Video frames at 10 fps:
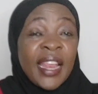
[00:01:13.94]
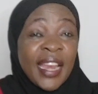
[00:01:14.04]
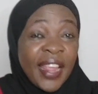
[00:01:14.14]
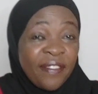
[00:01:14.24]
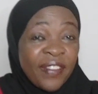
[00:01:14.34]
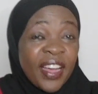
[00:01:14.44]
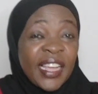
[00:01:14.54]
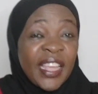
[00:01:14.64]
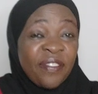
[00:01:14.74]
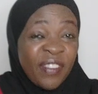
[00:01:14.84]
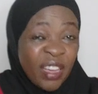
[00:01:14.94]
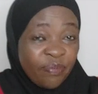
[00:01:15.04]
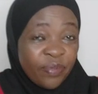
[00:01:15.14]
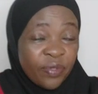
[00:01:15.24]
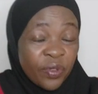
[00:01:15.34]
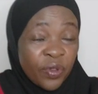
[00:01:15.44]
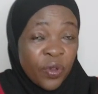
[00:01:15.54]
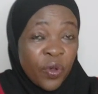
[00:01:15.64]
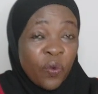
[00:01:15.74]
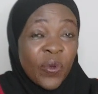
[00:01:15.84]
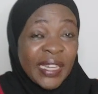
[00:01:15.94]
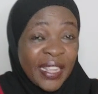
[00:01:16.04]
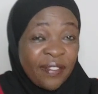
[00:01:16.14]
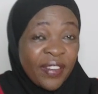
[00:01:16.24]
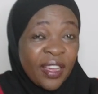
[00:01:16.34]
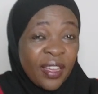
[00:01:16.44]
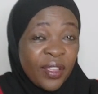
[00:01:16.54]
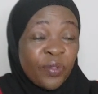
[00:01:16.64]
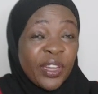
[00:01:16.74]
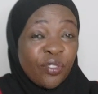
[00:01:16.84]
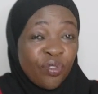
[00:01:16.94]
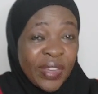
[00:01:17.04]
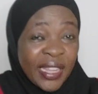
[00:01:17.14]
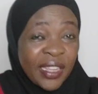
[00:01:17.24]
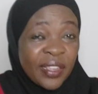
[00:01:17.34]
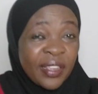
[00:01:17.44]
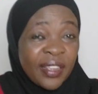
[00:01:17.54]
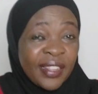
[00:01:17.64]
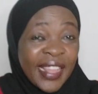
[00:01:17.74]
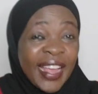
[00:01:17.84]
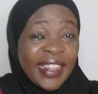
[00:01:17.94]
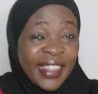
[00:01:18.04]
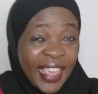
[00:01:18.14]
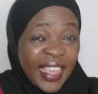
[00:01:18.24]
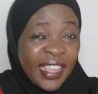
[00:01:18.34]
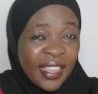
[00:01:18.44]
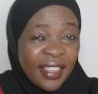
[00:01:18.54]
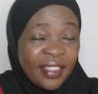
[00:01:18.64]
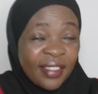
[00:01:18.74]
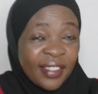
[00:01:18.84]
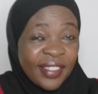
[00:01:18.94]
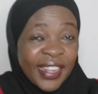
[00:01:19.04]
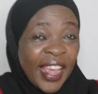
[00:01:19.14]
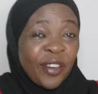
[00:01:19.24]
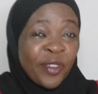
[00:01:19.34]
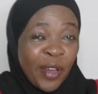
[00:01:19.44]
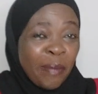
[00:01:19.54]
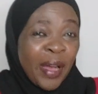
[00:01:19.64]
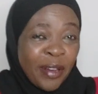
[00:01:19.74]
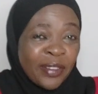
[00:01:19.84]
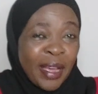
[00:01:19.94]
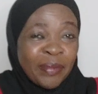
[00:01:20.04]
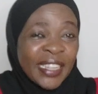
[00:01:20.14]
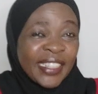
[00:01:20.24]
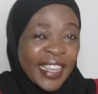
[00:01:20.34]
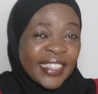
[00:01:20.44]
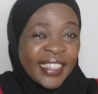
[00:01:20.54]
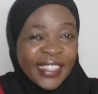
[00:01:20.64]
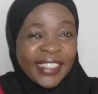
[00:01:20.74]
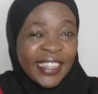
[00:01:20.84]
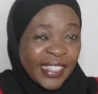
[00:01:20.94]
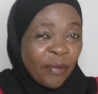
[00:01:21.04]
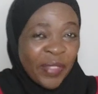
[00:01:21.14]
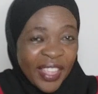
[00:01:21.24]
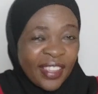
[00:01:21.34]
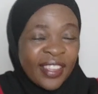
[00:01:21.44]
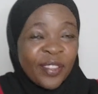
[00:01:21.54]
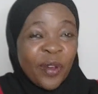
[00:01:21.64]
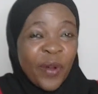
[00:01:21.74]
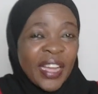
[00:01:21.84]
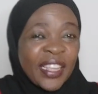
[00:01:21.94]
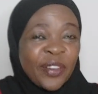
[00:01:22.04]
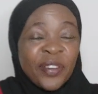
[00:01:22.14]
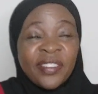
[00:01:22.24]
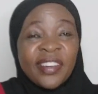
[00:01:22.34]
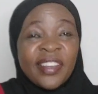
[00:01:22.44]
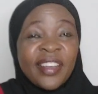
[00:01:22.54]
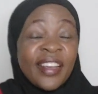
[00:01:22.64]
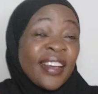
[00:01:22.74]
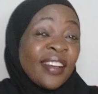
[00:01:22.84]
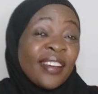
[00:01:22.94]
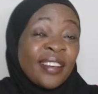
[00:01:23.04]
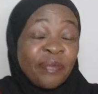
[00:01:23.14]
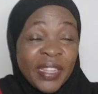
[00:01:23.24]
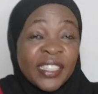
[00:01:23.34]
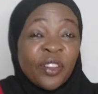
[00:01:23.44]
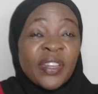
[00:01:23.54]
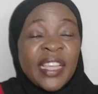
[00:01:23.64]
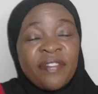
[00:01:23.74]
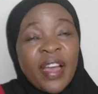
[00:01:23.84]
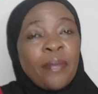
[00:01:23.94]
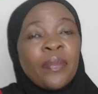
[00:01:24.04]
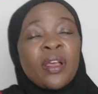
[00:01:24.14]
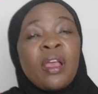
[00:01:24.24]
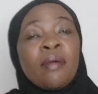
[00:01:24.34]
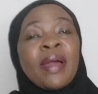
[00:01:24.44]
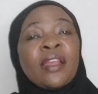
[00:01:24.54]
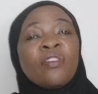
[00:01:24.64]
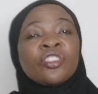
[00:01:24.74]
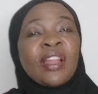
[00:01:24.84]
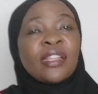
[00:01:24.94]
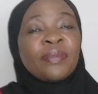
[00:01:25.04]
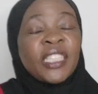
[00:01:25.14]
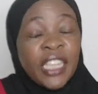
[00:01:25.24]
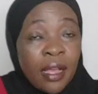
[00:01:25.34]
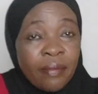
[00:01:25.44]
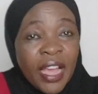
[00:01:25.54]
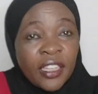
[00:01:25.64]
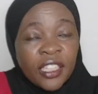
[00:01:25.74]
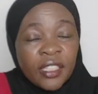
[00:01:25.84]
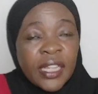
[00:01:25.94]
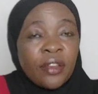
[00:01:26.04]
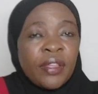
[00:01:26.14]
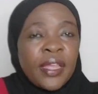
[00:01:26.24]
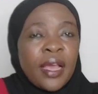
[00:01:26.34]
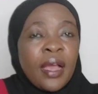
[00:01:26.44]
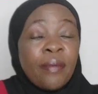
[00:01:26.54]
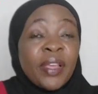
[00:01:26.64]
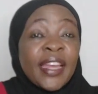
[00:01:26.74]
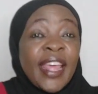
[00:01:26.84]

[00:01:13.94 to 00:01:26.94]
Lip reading: never give up. Whatever you are doing, that thing that I don't know about, I'm just guessing, there's something you are working on, please don't give up. But also let me share my schedule here. I'm here